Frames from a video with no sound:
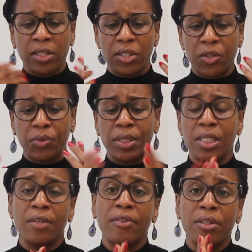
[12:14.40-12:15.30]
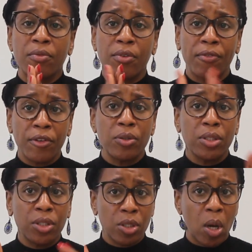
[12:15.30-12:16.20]
So
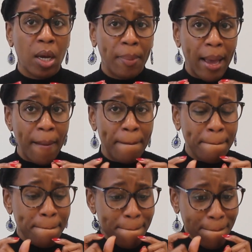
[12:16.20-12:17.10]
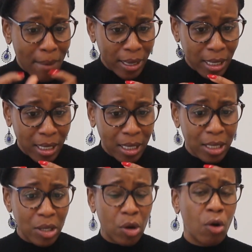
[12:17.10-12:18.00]
refusing to talk about money
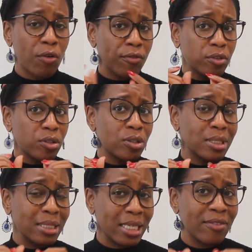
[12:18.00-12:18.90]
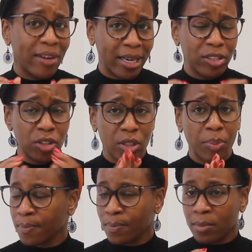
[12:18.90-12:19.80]
or refusing to seek financial
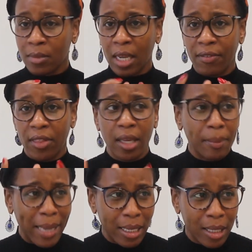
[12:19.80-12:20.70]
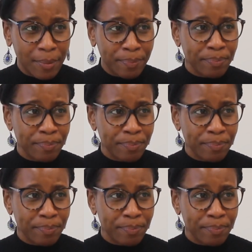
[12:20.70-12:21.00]
support. If you think about it,